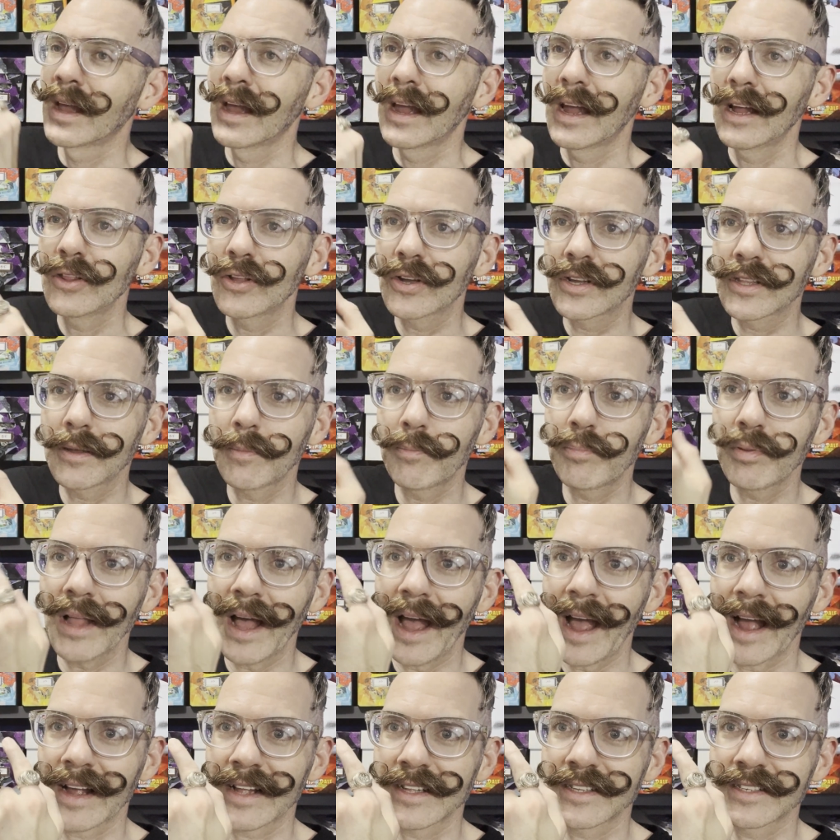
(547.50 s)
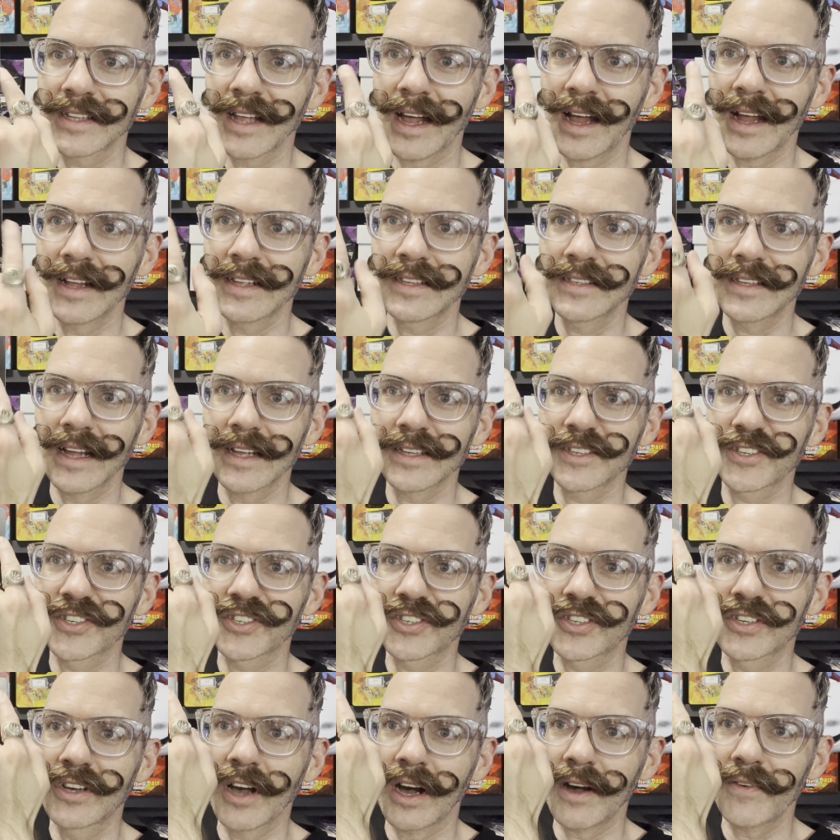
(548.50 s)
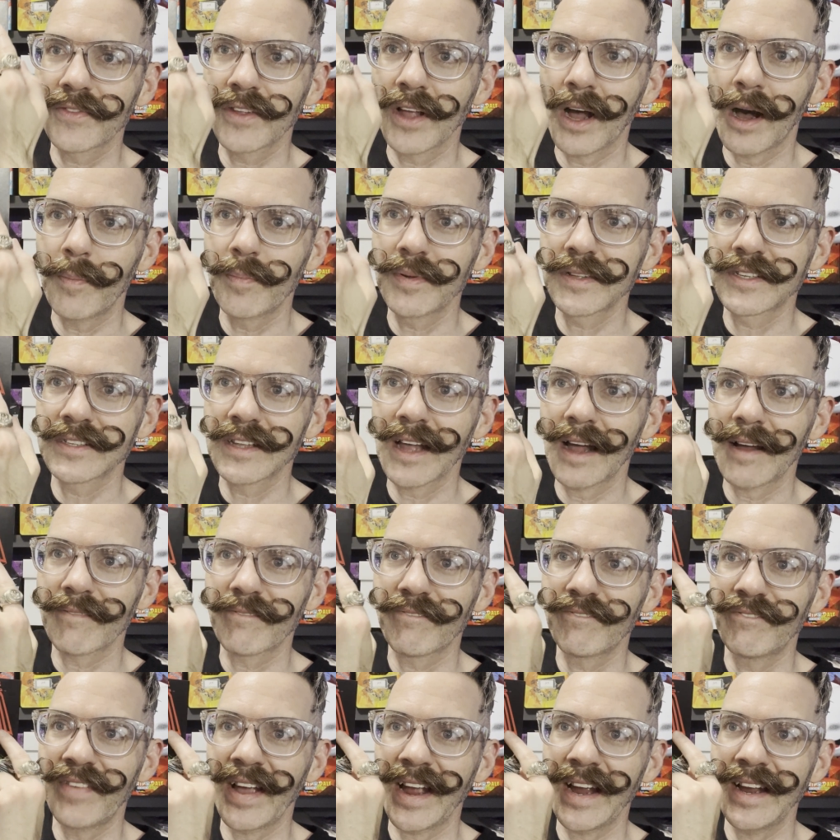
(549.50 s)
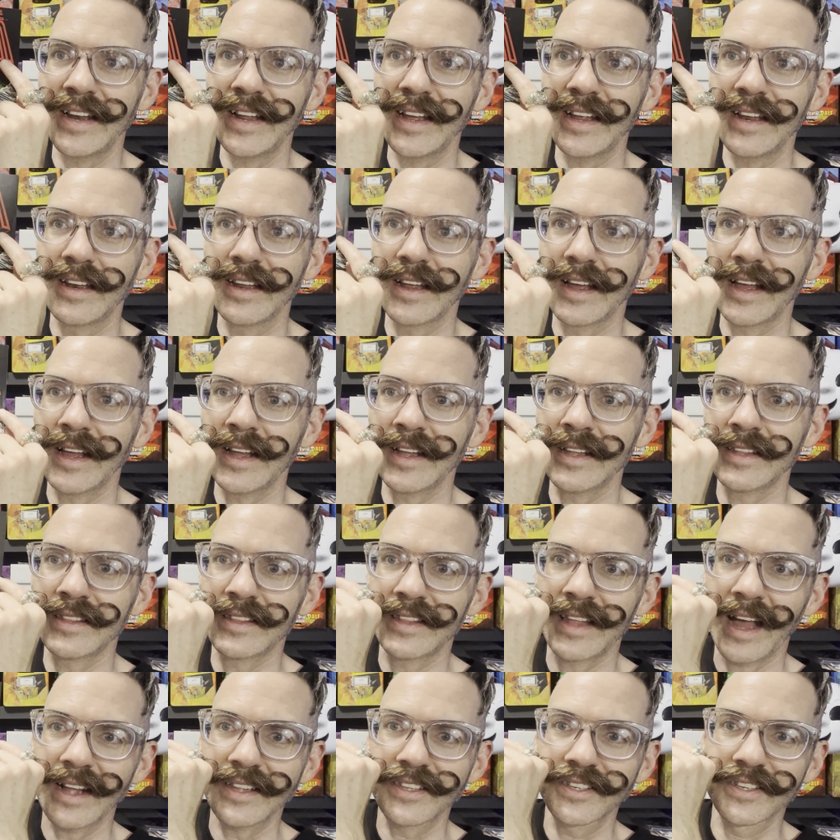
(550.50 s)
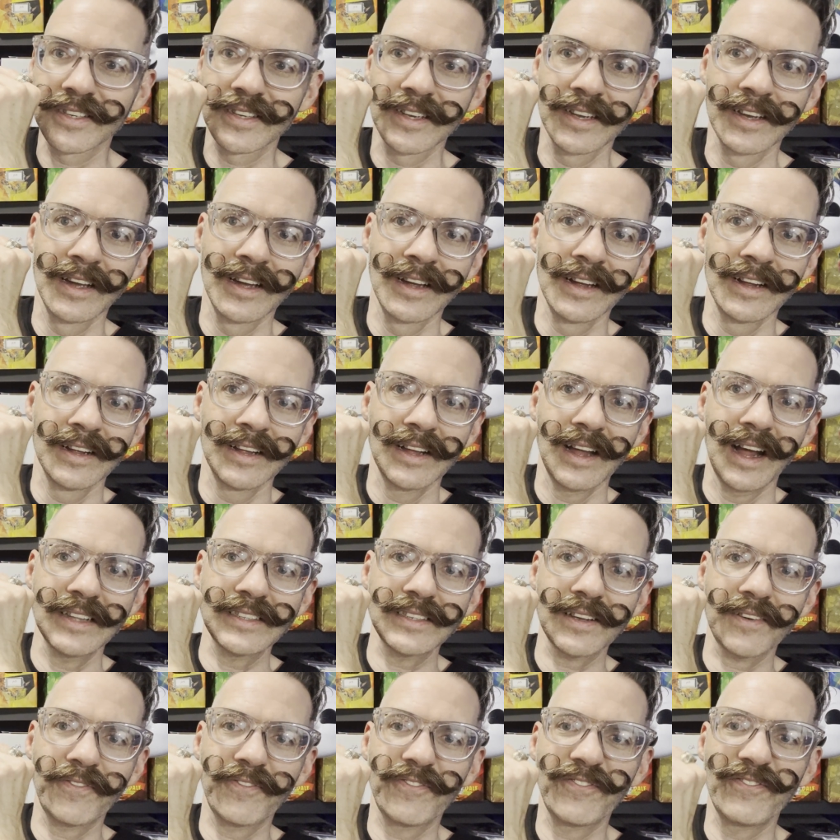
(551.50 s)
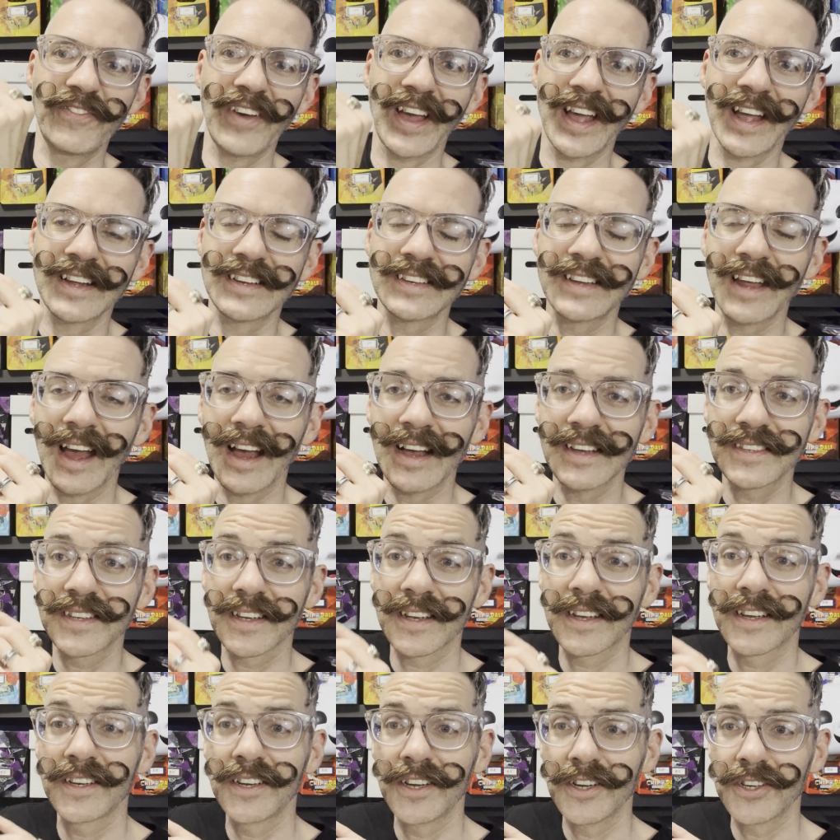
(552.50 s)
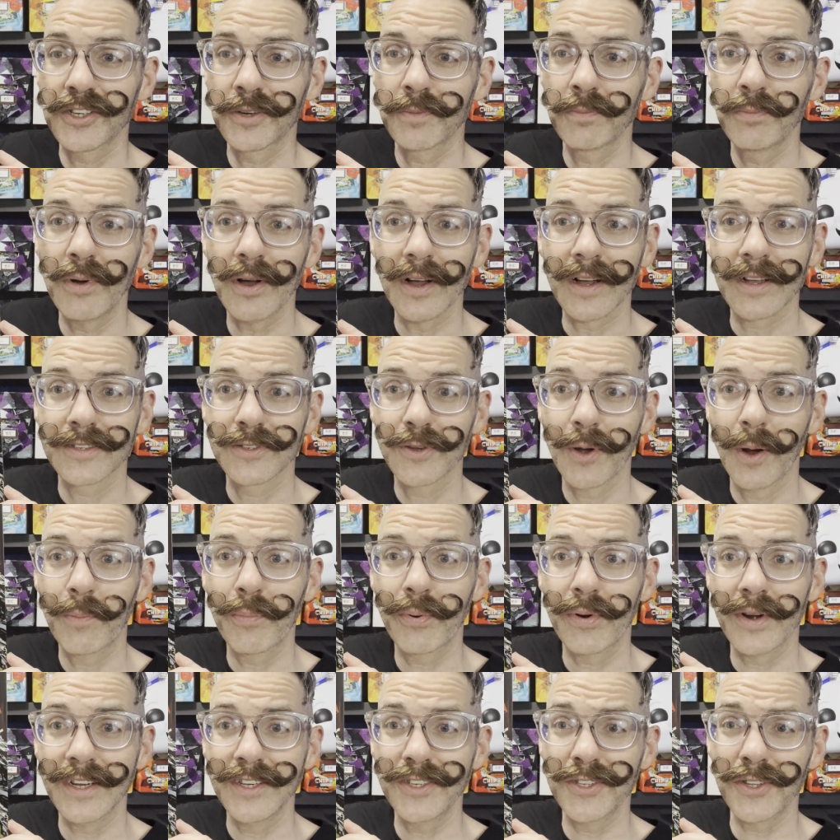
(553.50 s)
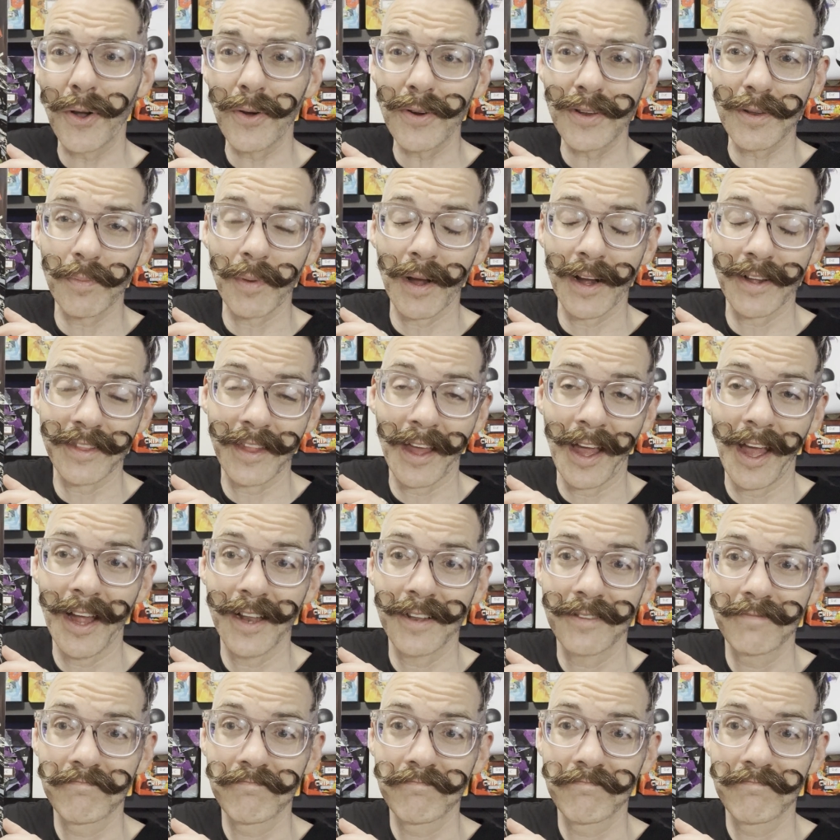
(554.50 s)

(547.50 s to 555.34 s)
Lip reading: And look at the black. It's not scuffed up. It's not faded. That's a fantastic condition book. So I'm pretty stoked about that.